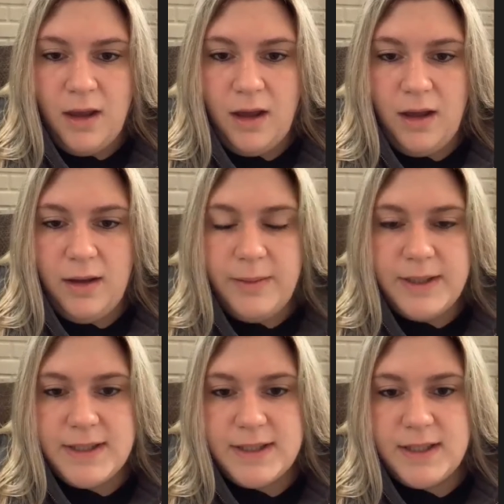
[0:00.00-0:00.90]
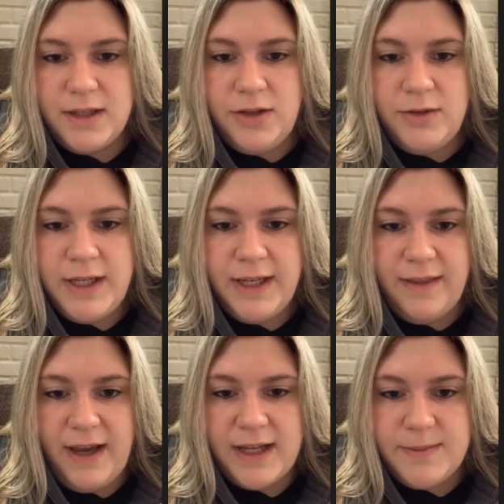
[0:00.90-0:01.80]
It's unique in
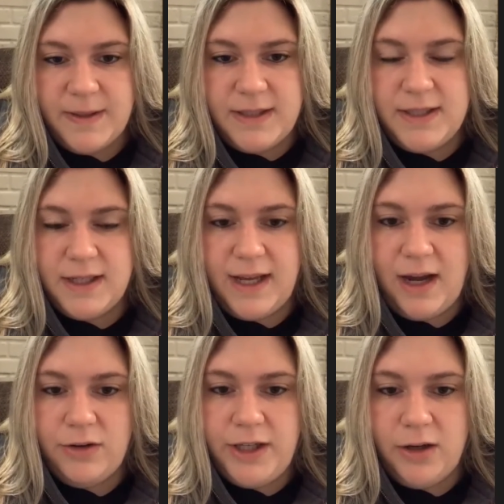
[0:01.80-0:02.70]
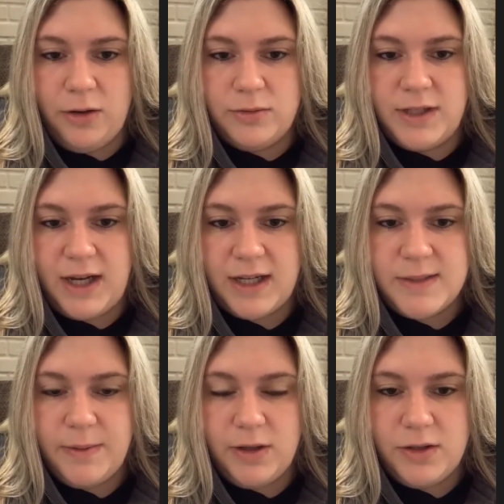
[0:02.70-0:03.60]
the aspect it's a county-owned
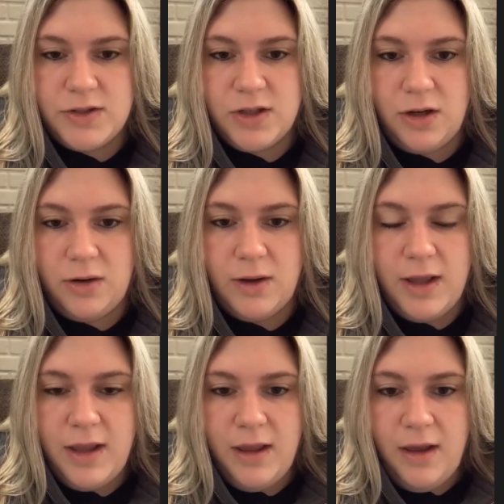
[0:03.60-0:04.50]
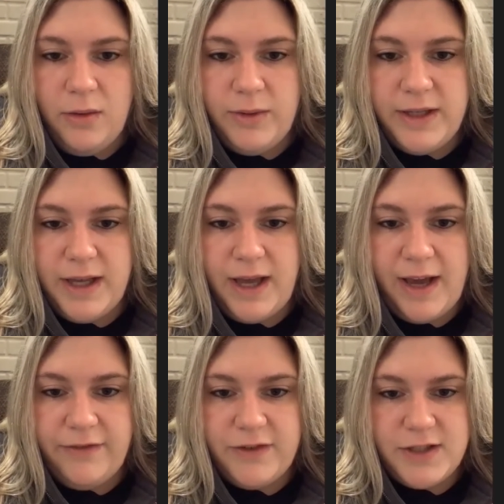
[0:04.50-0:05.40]
hospital, so we
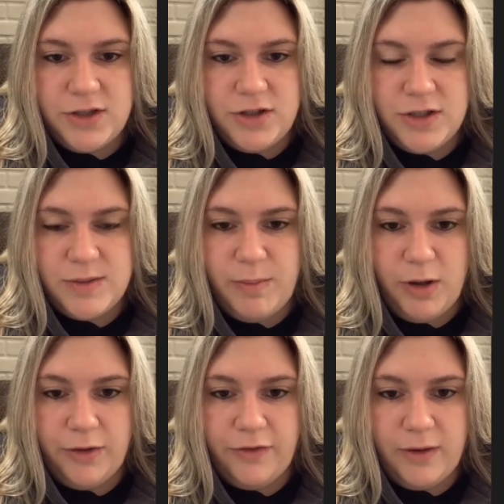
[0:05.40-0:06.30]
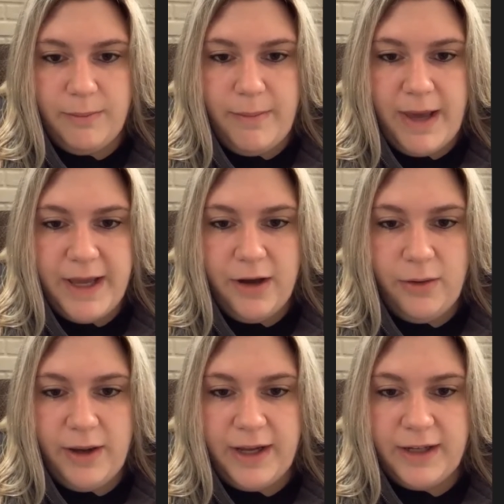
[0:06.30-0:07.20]
have physicians both from
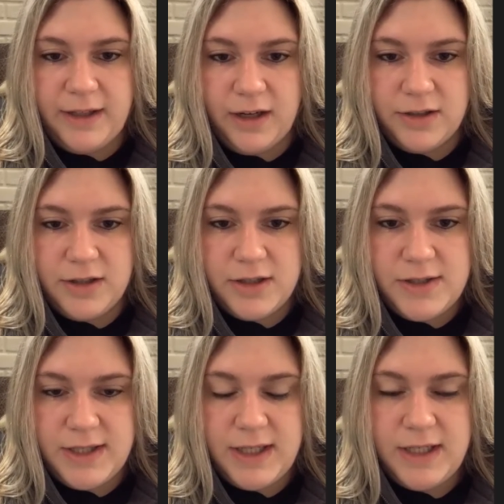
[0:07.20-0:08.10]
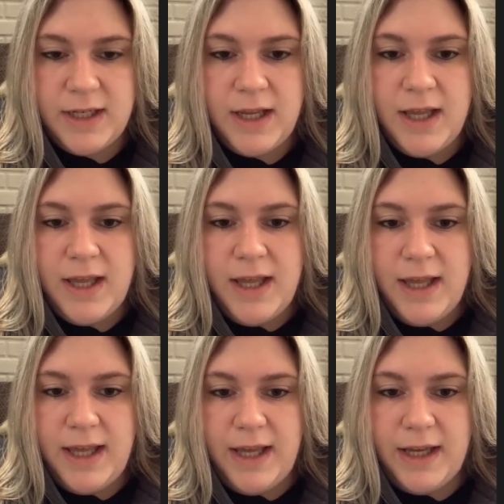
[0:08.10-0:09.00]
Mayo and Gunderson.
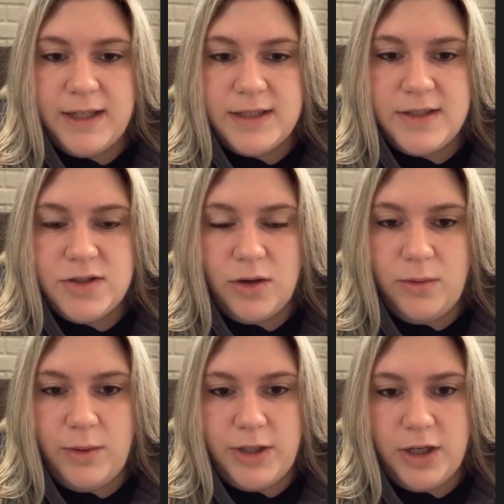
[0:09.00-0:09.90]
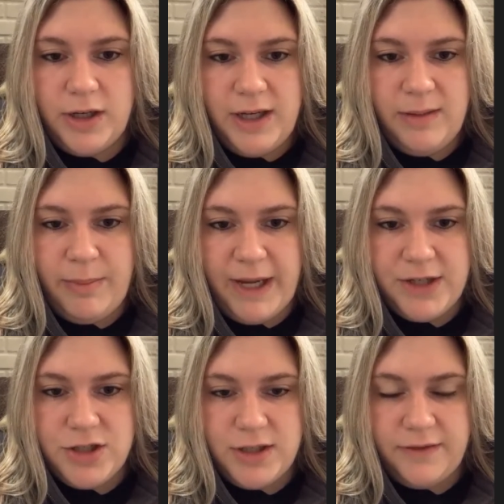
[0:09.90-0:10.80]
And so when you're an
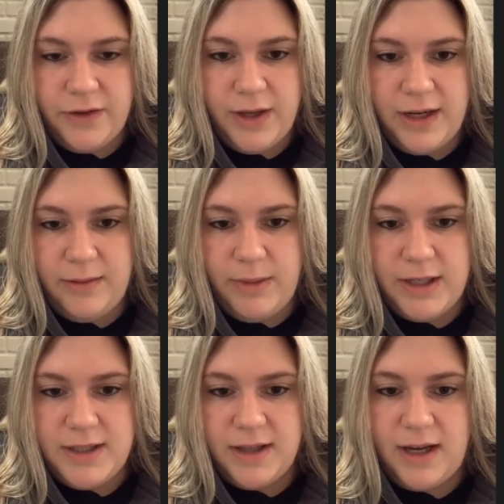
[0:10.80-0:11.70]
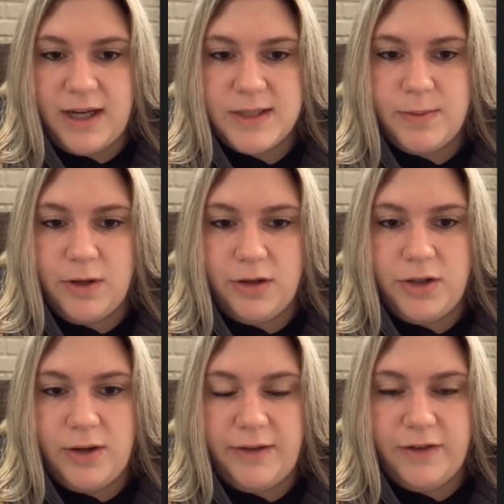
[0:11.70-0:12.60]
inpatient, if you get admitted to the hospital,
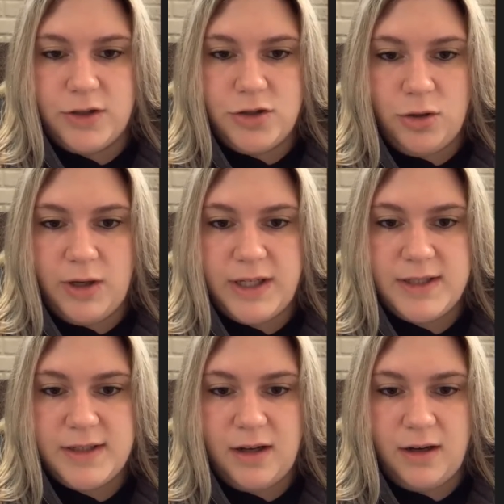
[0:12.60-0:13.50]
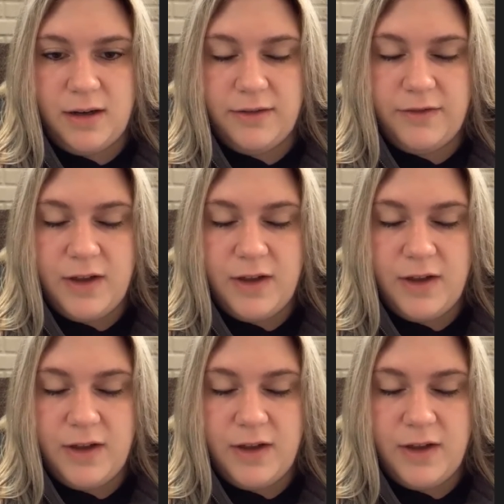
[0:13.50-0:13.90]
you have your choice of